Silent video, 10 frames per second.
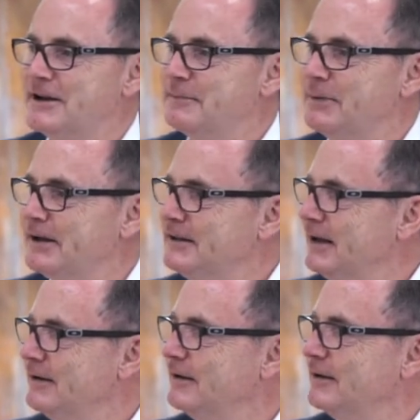but
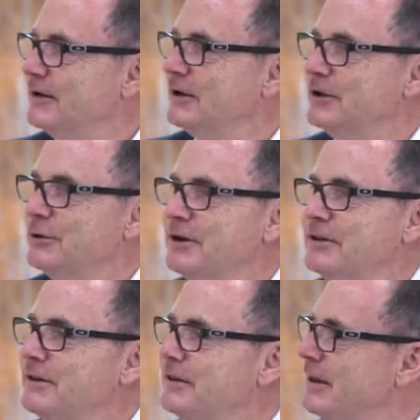yet you're
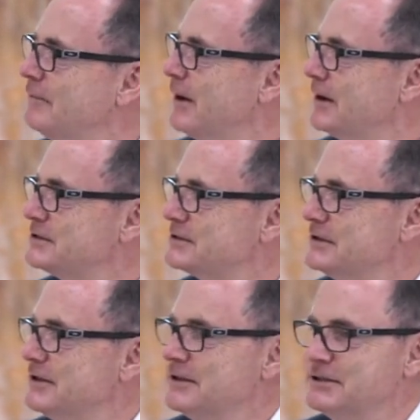in amongst
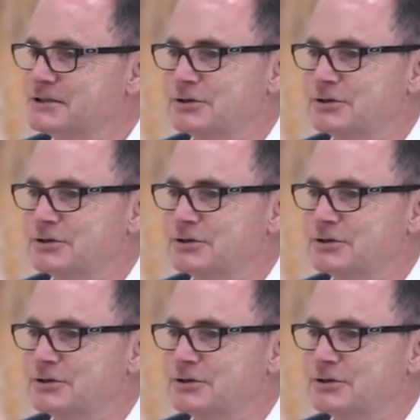this